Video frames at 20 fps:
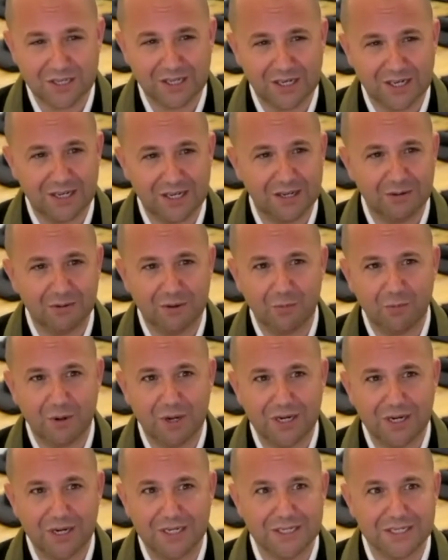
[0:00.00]
And I
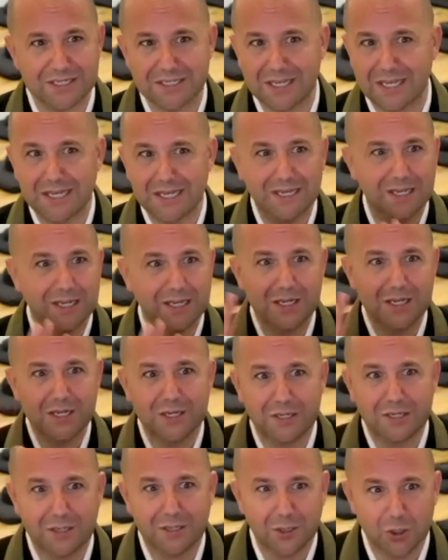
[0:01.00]
wanted to say,
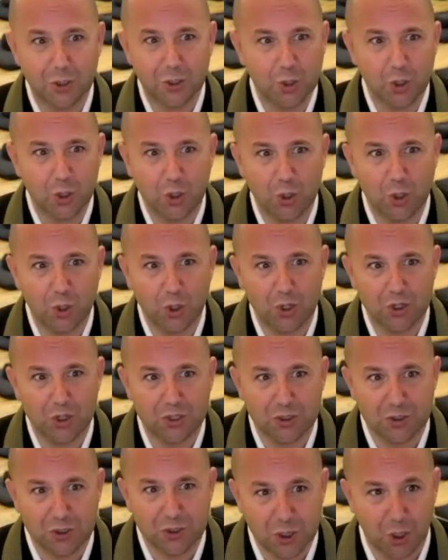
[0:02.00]

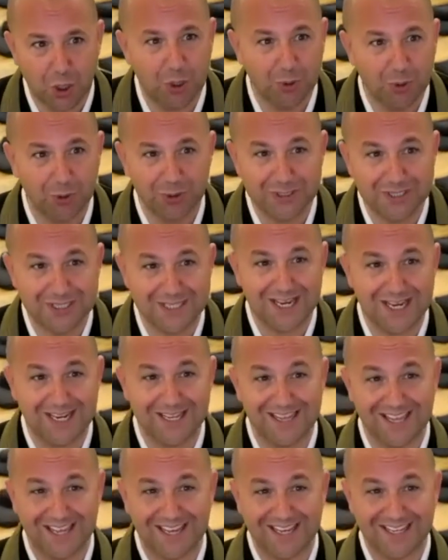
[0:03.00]
don't say
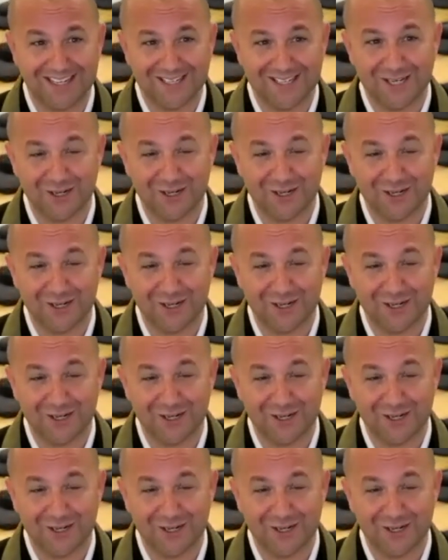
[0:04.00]
that,